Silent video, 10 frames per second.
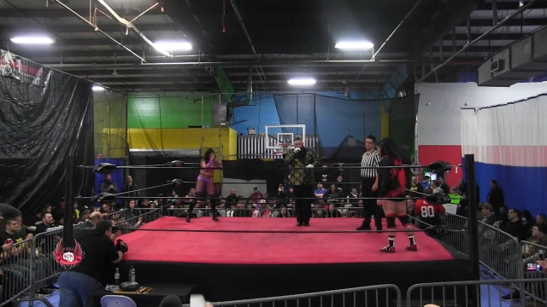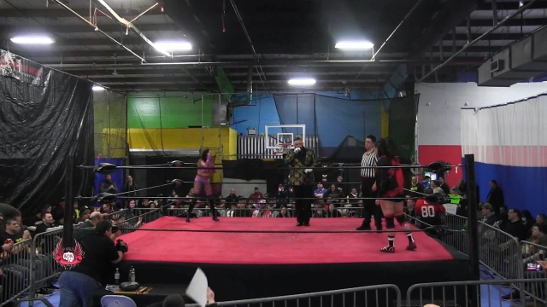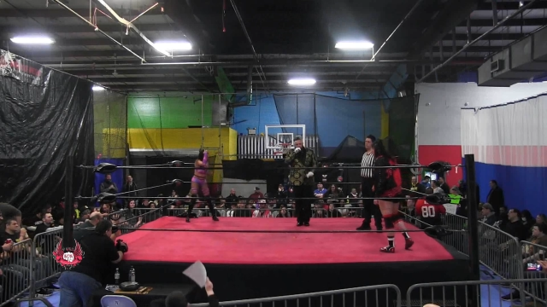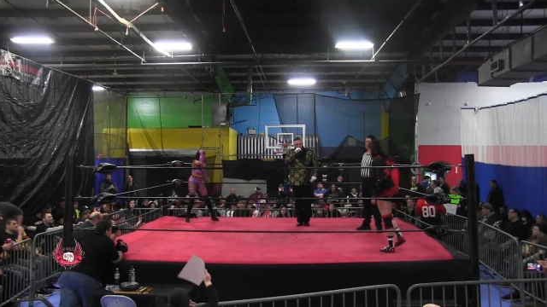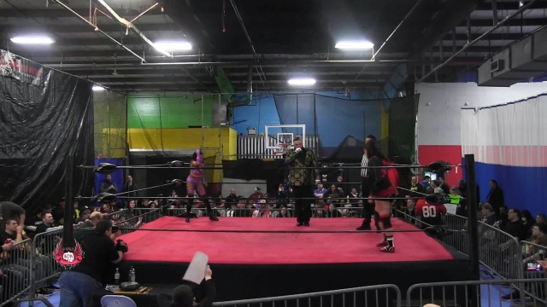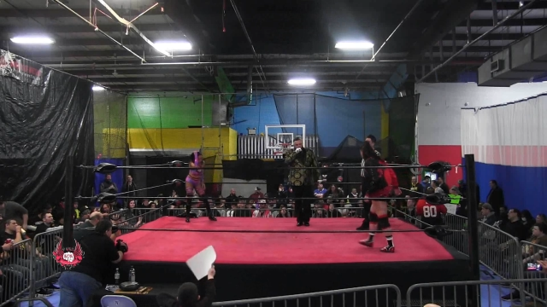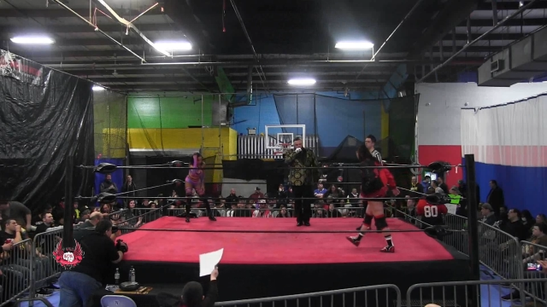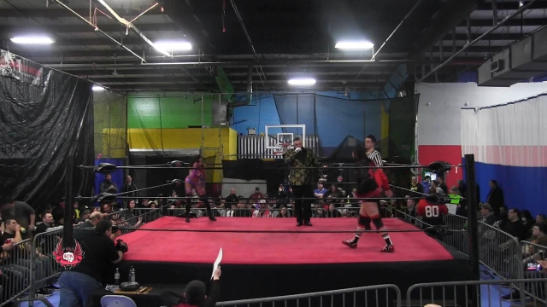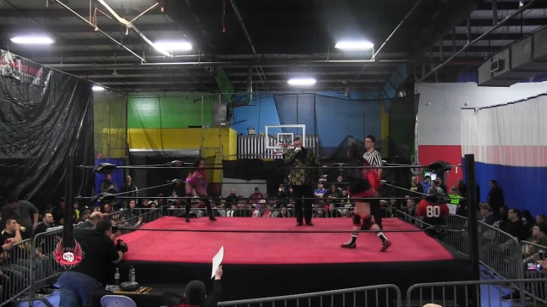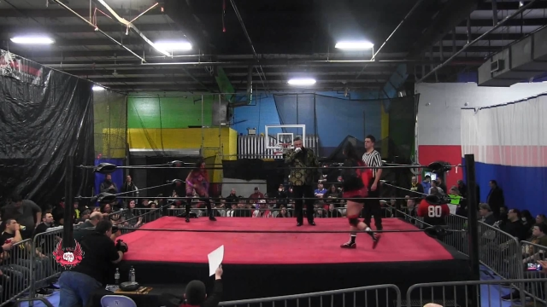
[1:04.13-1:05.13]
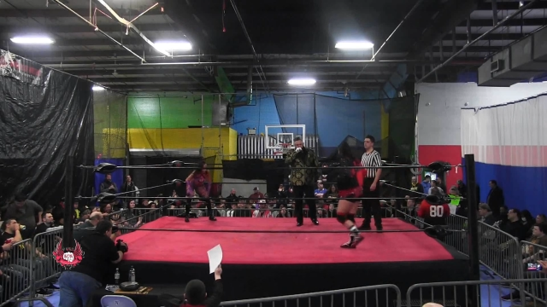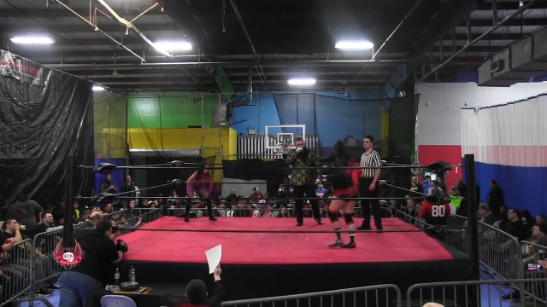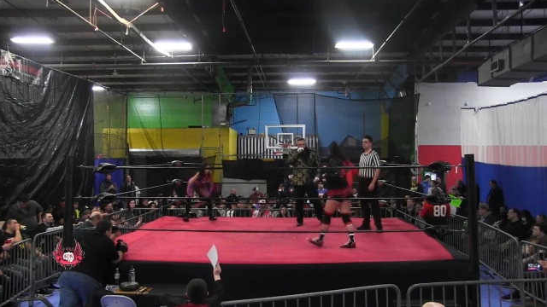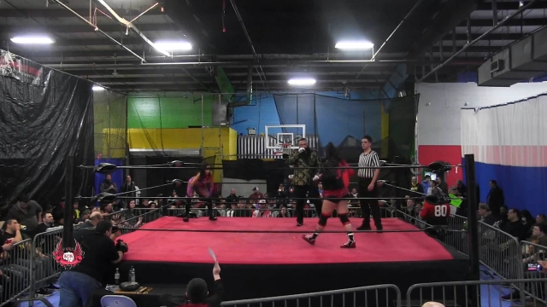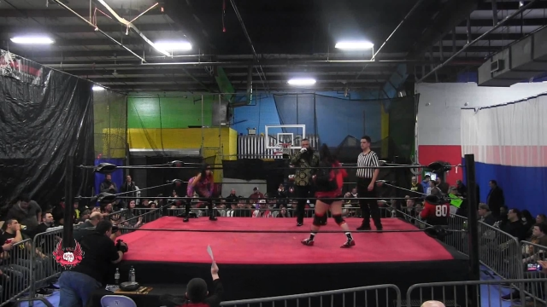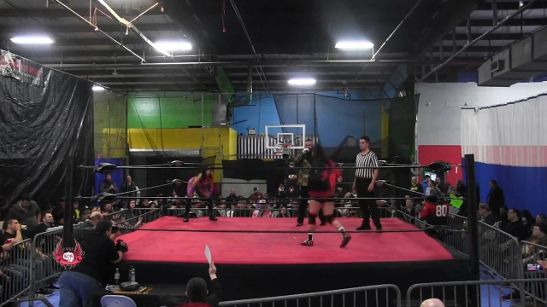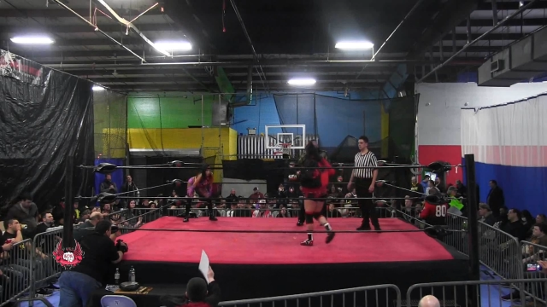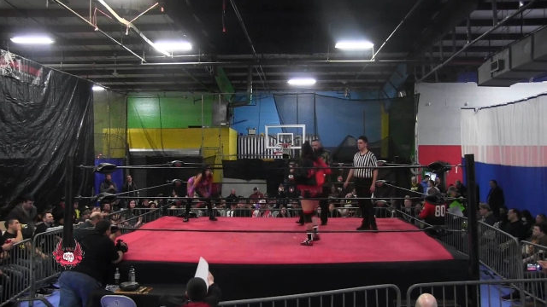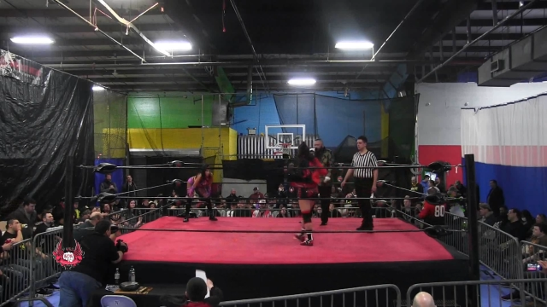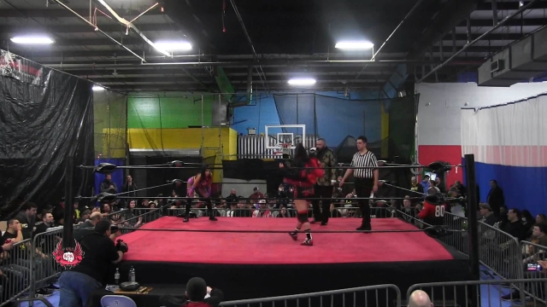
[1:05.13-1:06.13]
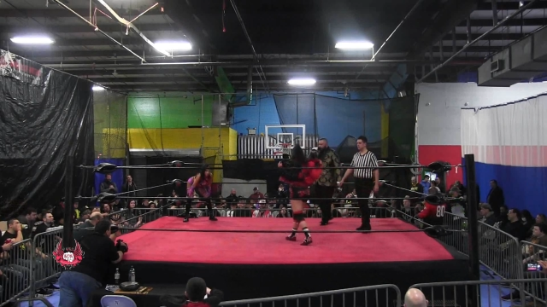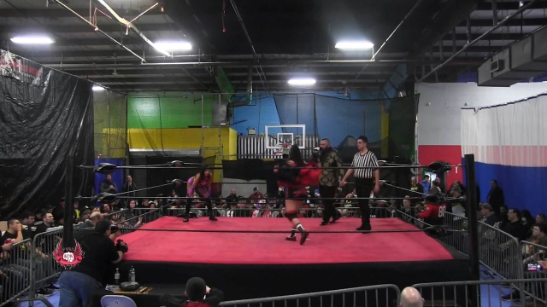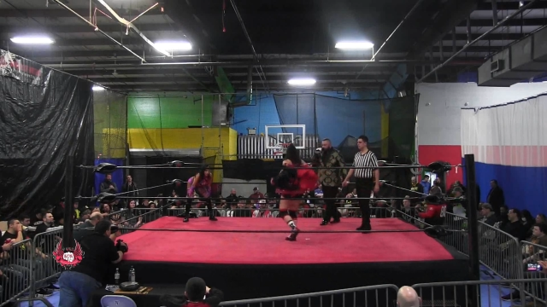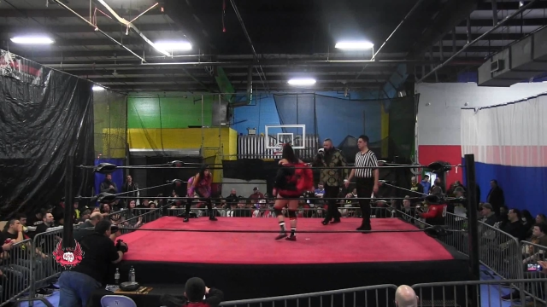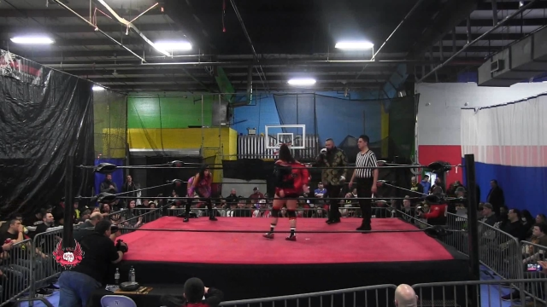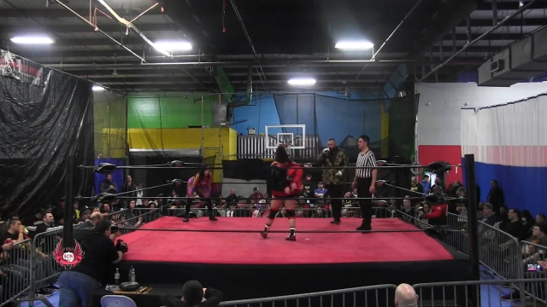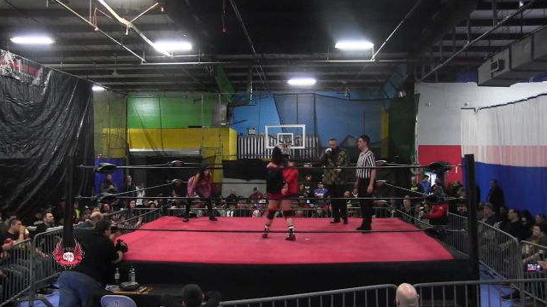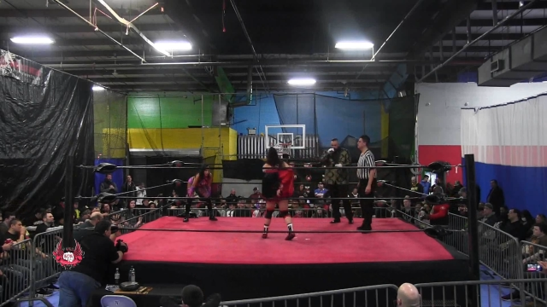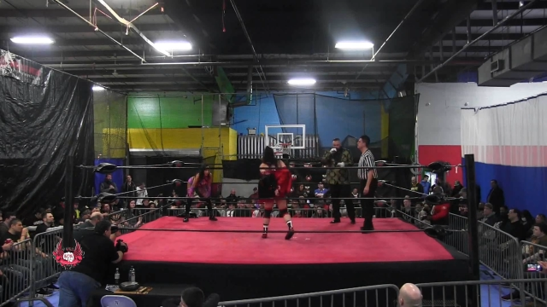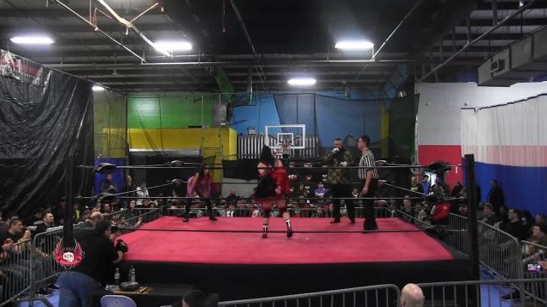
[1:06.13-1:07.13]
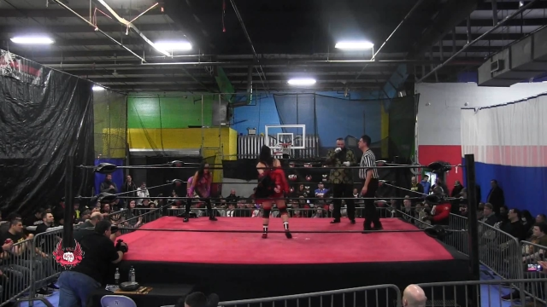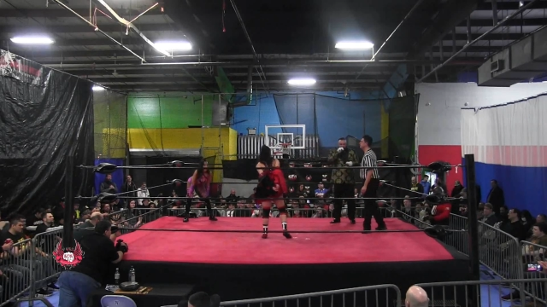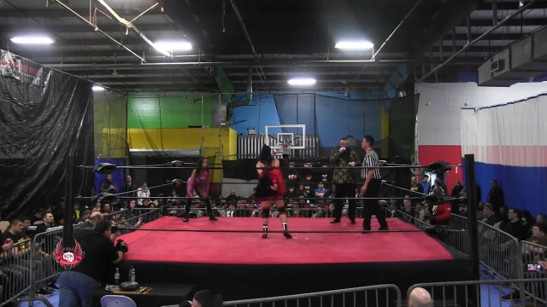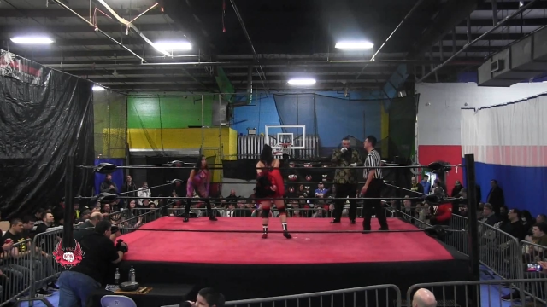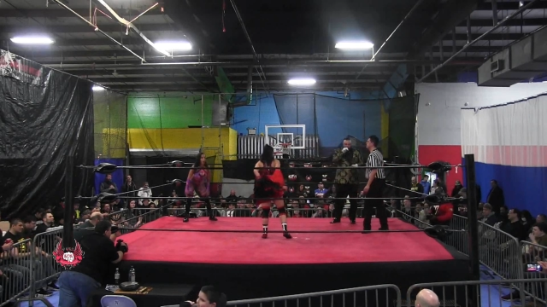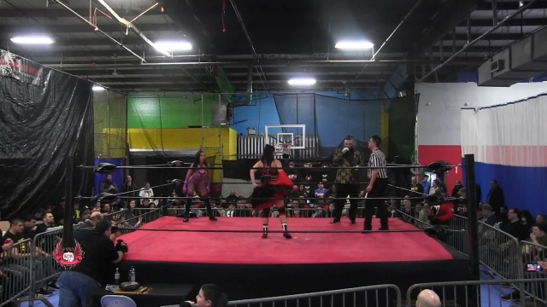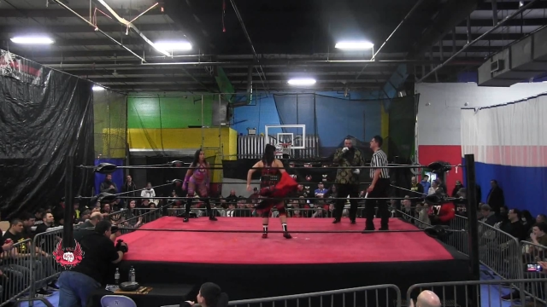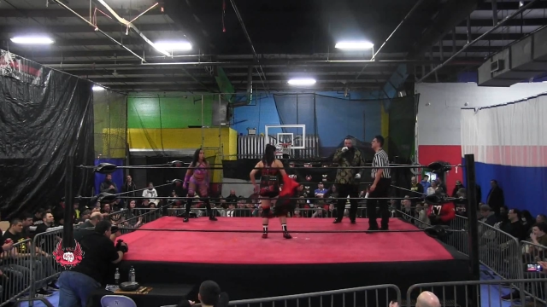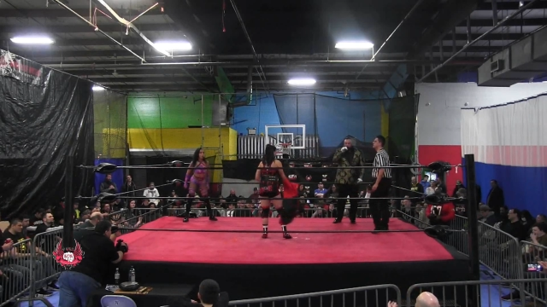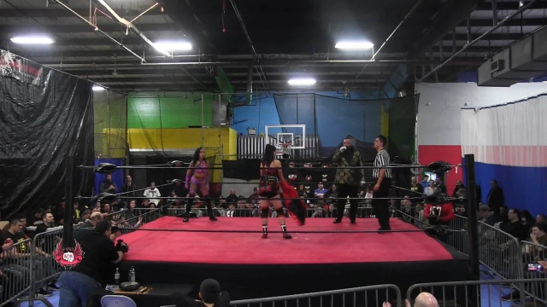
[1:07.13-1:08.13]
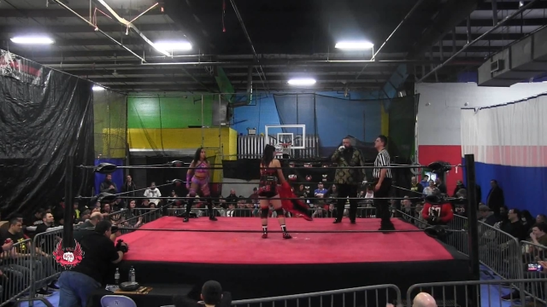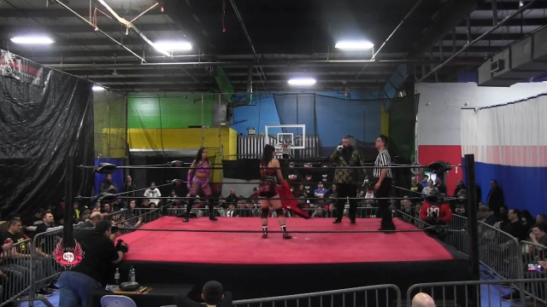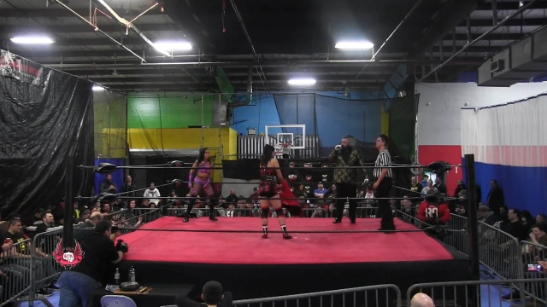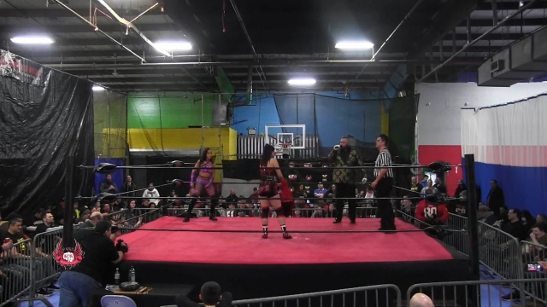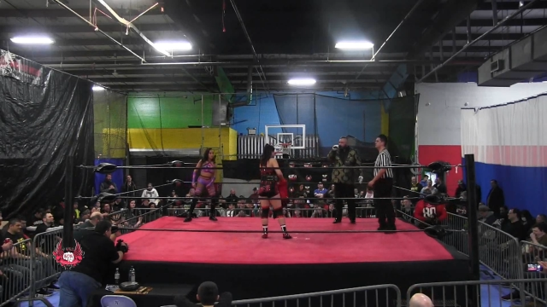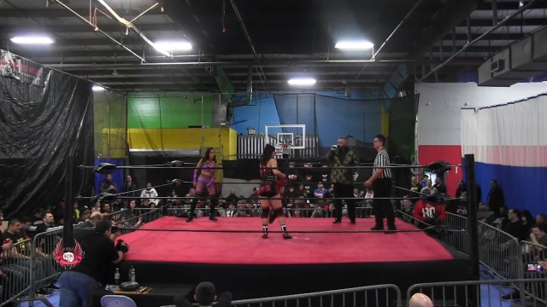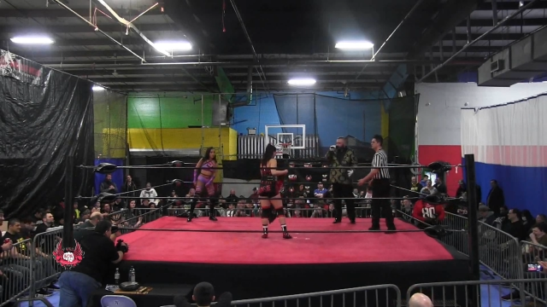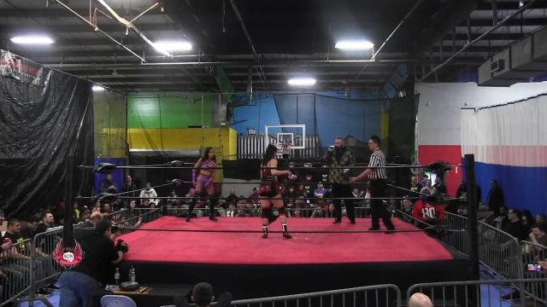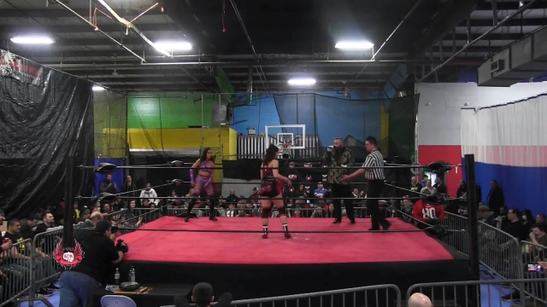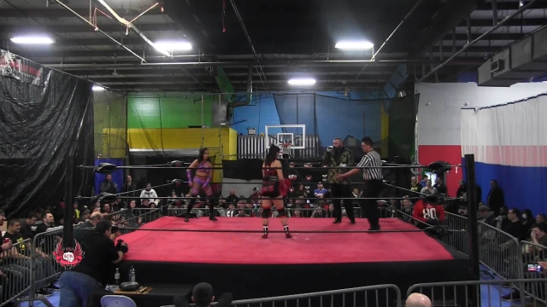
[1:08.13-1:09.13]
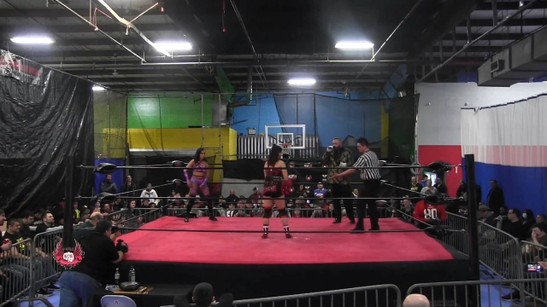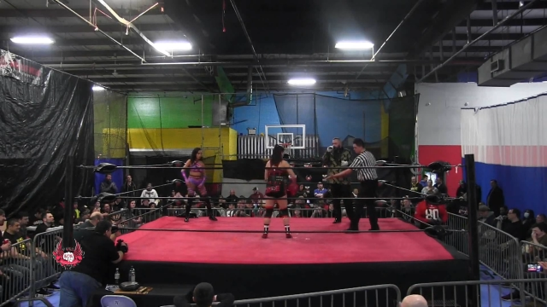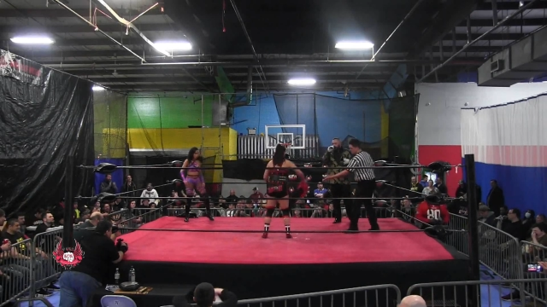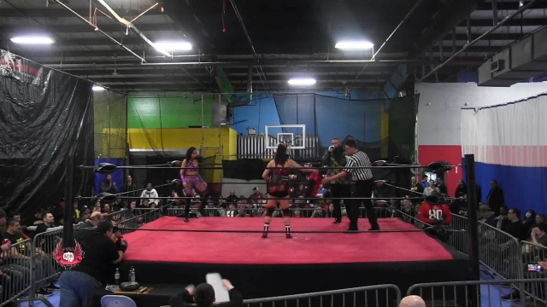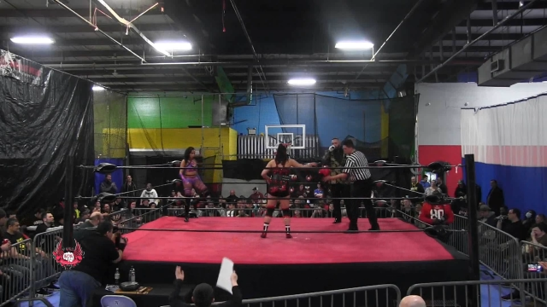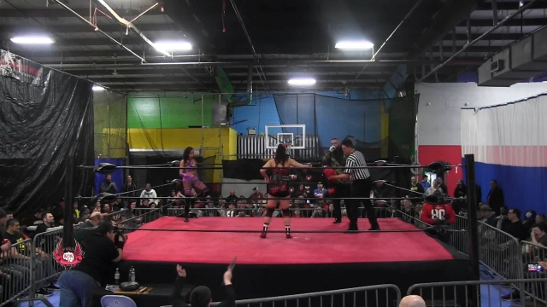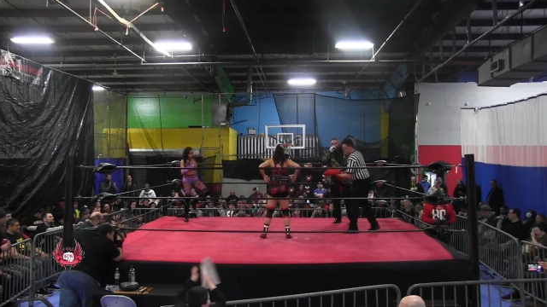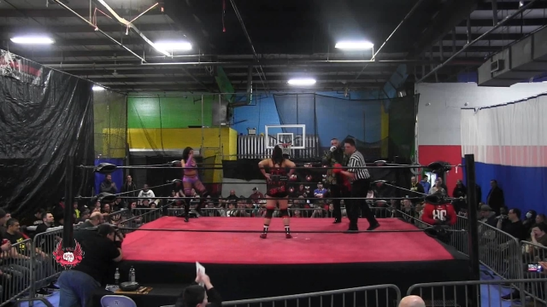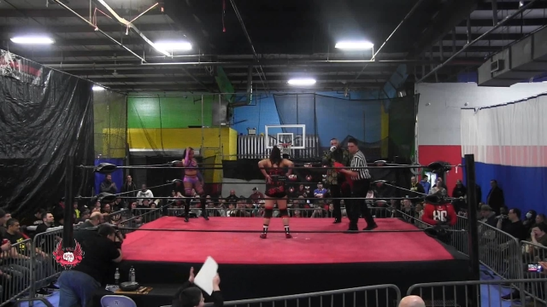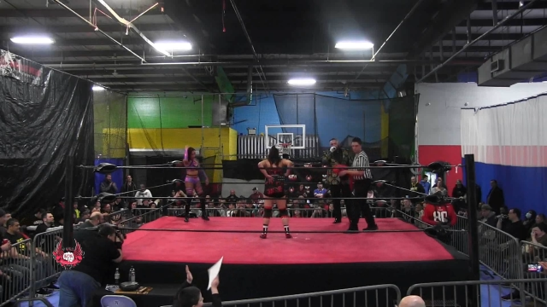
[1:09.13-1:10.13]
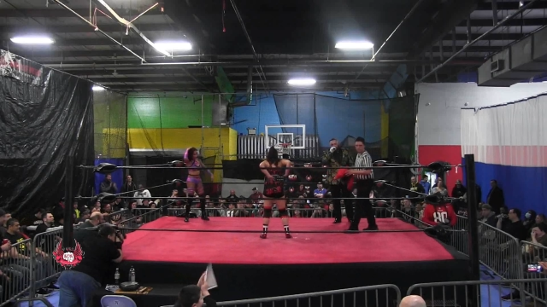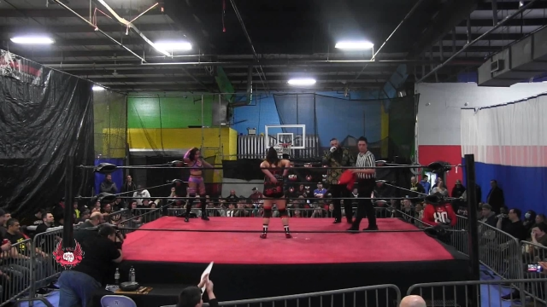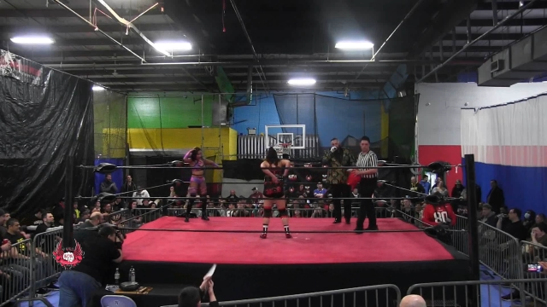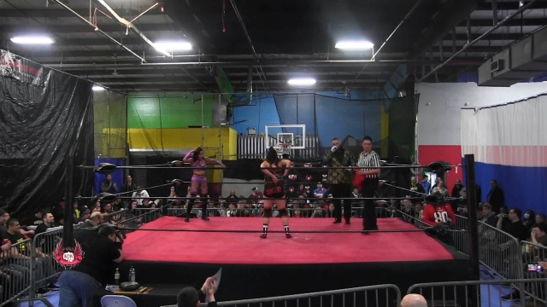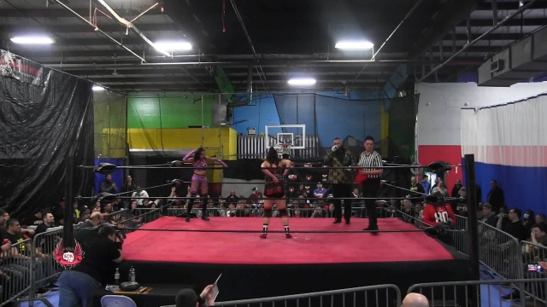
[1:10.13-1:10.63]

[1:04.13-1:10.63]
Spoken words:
[unreadable: no face in view]